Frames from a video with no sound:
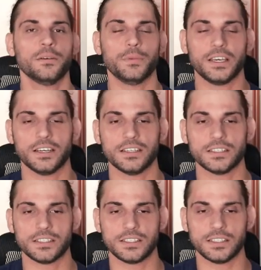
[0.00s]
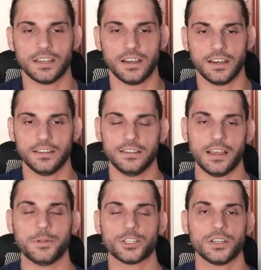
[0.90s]
because
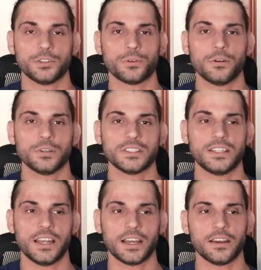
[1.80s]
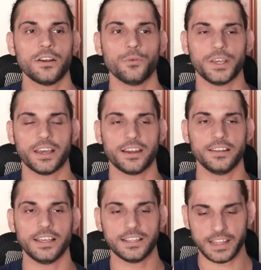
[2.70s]
damage control was there. We had
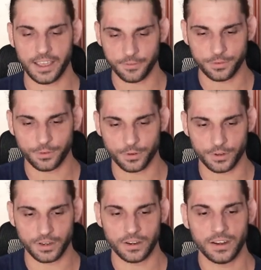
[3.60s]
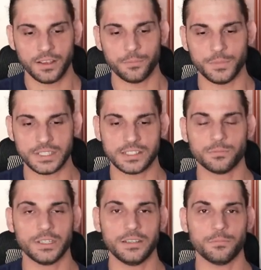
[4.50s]
a nickname for Mrs.
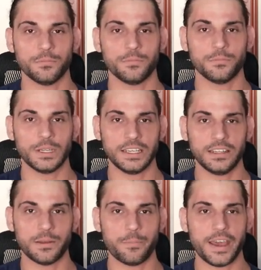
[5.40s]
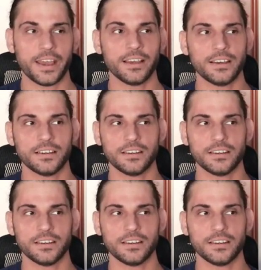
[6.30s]
Money in the Bank.